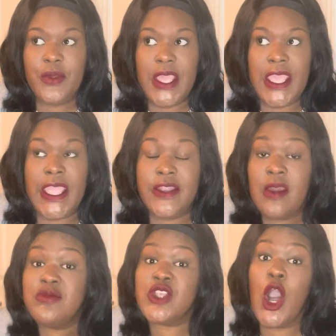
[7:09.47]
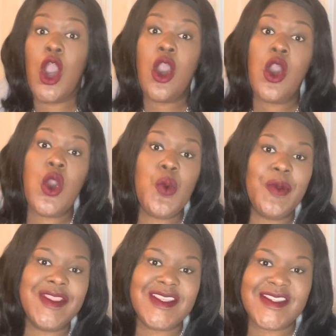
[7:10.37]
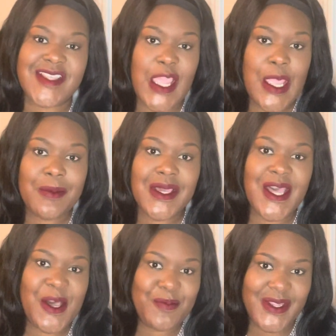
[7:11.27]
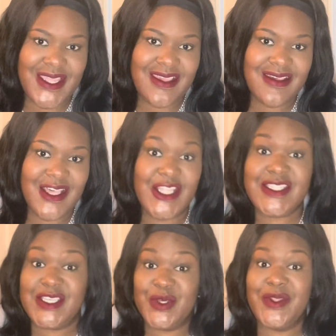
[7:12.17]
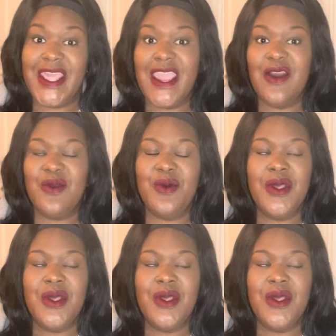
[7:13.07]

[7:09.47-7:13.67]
And that was all with the same company until now.